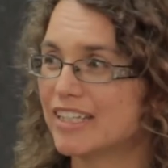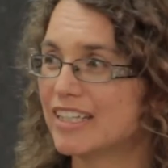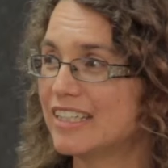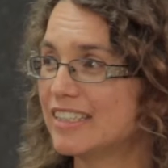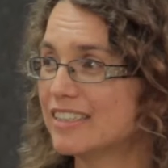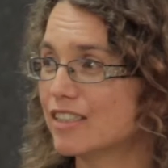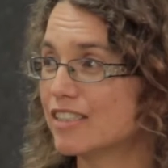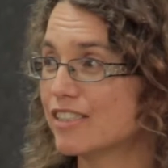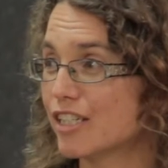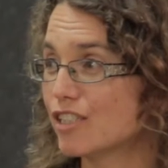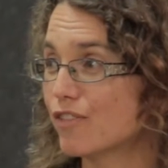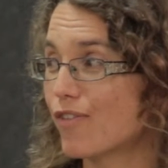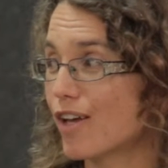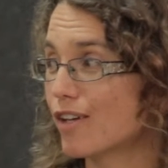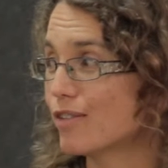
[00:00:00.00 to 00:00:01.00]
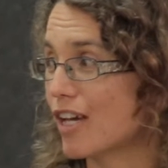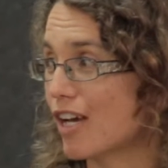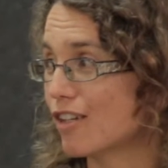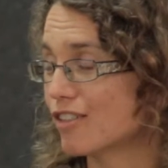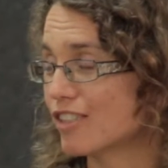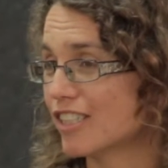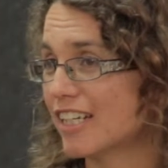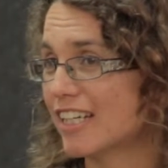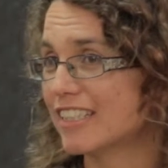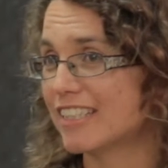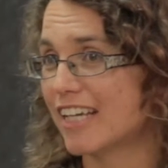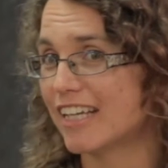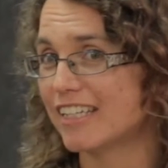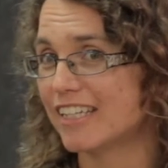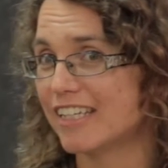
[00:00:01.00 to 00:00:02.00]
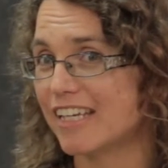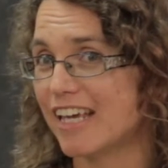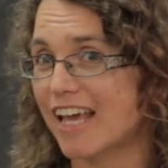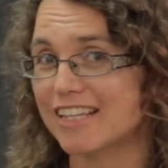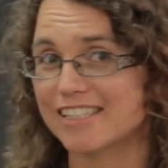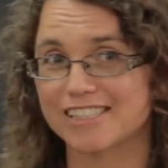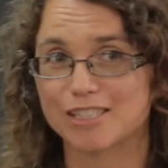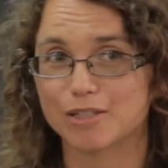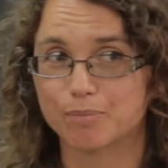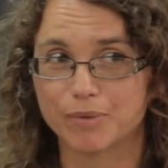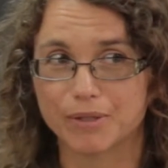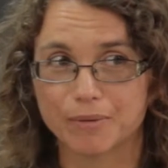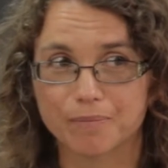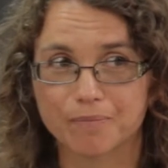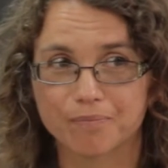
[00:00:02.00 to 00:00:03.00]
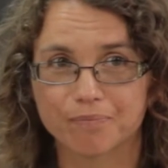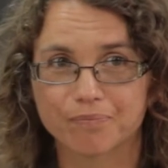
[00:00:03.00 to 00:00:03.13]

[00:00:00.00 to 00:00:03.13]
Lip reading: Nelisa just found out Tandi had CP.